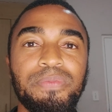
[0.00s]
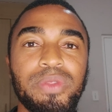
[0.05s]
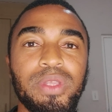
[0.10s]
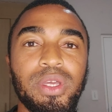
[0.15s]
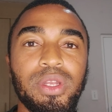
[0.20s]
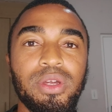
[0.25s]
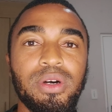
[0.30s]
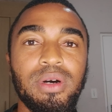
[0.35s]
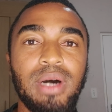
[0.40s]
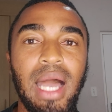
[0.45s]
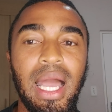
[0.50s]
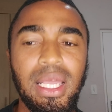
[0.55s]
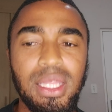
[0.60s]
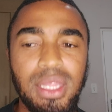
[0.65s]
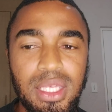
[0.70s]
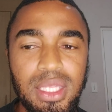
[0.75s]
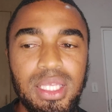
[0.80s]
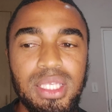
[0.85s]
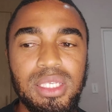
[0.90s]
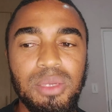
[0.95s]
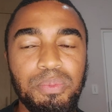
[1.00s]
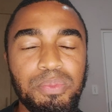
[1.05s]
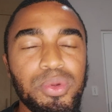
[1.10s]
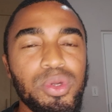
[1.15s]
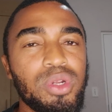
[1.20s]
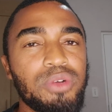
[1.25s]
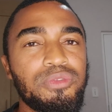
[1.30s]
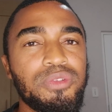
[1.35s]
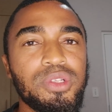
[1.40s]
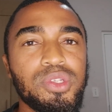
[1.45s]
You know, I think there's a
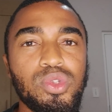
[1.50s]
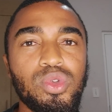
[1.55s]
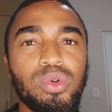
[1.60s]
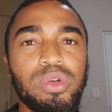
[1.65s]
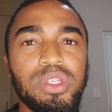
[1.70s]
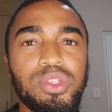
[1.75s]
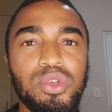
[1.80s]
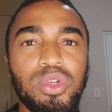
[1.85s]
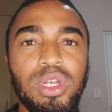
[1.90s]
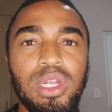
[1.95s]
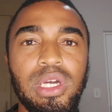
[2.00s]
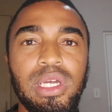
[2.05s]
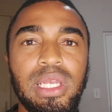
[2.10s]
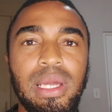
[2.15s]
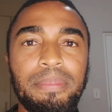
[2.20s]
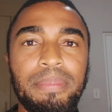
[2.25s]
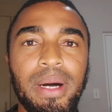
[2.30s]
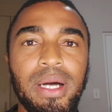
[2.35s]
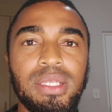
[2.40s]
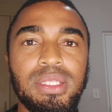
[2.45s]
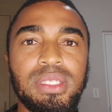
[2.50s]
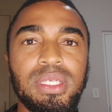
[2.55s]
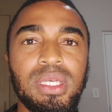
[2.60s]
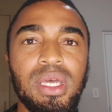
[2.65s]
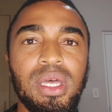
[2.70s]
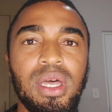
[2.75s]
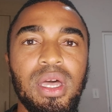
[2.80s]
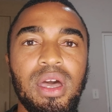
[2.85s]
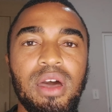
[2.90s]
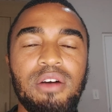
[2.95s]
beautiful story to learn about
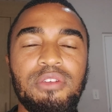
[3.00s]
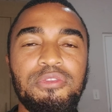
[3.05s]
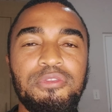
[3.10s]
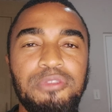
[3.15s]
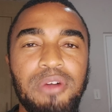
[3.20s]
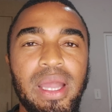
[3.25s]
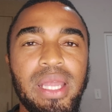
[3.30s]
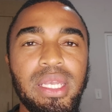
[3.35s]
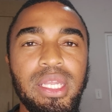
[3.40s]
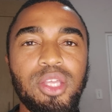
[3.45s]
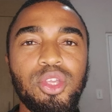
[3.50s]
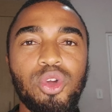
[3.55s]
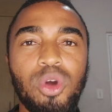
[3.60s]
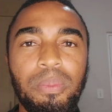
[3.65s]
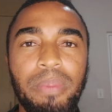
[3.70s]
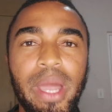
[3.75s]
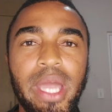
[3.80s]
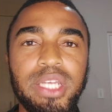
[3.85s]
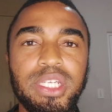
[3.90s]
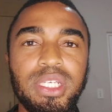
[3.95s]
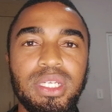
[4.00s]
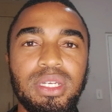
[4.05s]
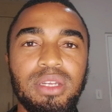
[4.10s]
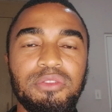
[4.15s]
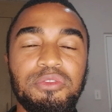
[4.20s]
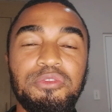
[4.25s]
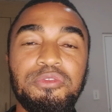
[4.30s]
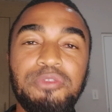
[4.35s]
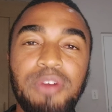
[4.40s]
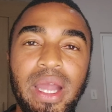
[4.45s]
finding your passion,
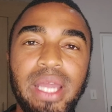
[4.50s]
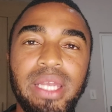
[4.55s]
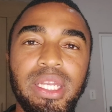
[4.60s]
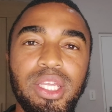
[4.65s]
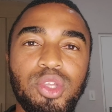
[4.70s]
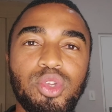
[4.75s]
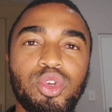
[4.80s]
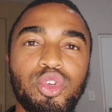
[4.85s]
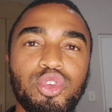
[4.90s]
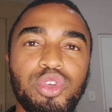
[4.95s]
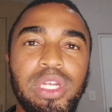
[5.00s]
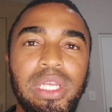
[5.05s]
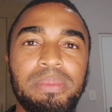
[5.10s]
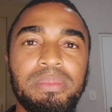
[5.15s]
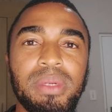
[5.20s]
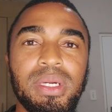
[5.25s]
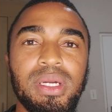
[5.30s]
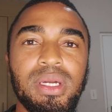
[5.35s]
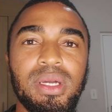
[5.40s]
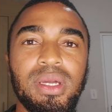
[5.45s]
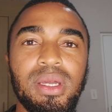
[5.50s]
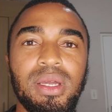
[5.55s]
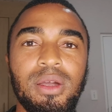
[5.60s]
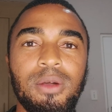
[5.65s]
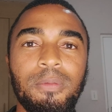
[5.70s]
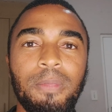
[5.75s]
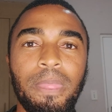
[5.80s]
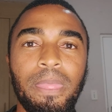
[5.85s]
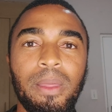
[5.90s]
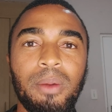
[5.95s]
finding your dream,
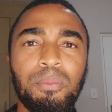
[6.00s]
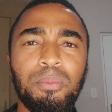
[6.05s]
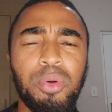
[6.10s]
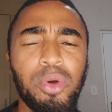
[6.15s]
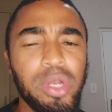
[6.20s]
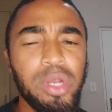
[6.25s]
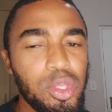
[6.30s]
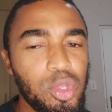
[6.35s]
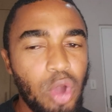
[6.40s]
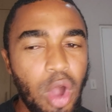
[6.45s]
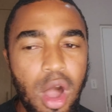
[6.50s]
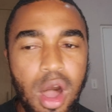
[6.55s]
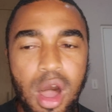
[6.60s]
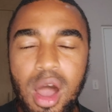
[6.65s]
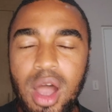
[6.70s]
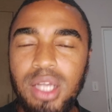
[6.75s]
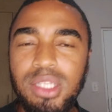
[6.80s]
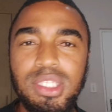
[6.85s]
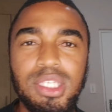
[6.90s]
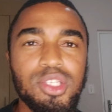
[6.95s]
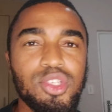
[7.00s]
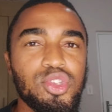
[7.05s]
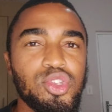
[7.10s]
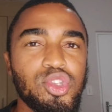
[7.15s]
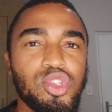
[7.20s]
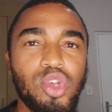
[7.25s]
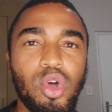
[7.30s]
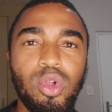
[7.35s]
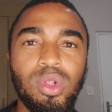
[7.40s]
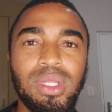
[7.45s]
putting your heart and
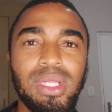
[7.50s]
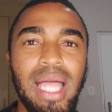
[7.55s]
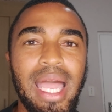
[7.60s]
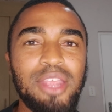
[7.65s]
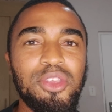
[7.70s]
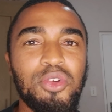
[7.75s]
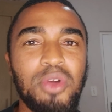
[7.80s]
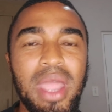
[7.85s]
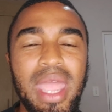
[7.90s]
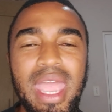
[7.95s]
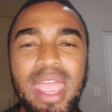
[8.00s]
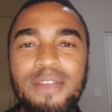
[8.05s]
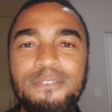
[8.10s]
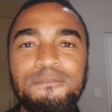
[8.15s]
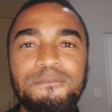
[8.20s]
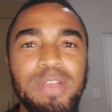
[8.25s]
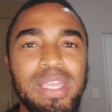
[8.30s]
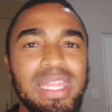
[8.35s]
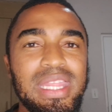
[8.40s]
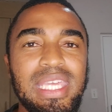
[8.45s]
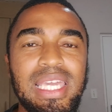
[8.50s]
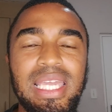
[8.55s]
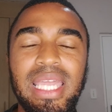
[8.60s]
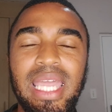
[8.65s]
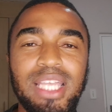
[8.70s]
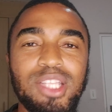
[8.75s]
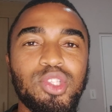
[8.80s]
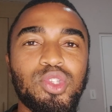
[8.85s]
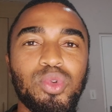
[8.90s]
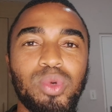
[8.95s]
soul and your everything
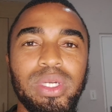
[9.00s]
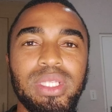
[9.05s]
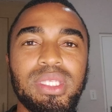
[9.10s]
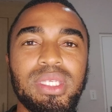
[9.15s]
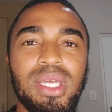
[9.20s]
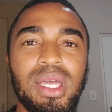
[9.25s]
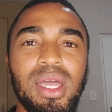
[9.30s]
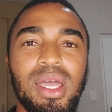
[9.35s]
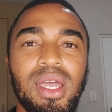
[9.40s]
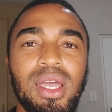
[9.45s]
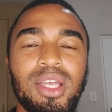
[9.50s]
into it